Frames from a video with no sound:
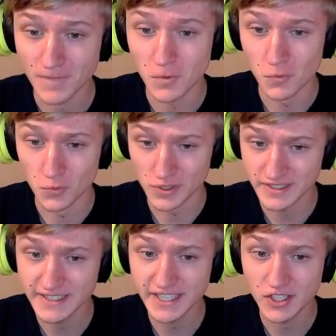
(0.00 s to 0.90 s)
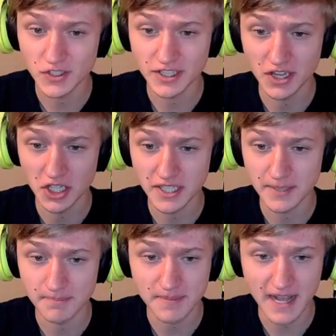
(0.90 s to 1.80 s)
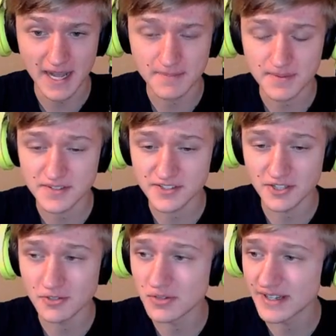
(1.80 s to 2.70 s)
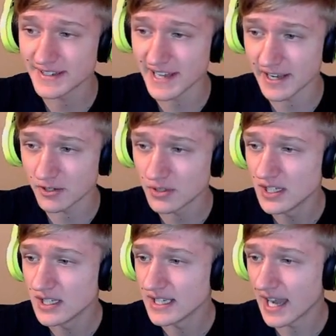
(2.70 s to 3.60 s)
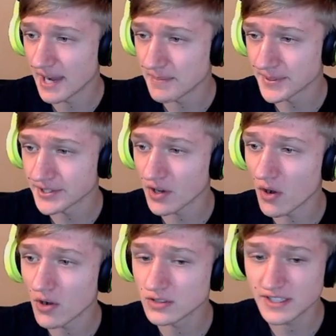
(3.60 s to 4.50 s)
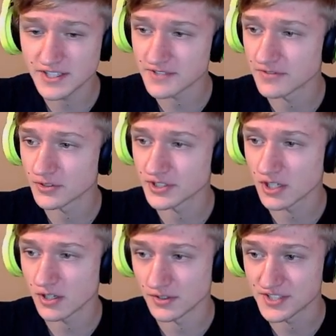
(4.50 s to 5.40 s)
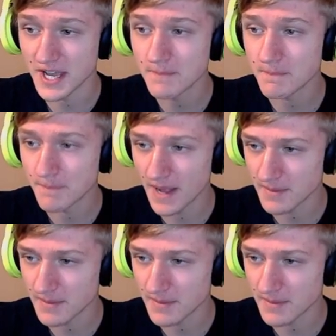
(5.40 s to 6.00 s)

really good looking map. So now I put it all in this folder called temp map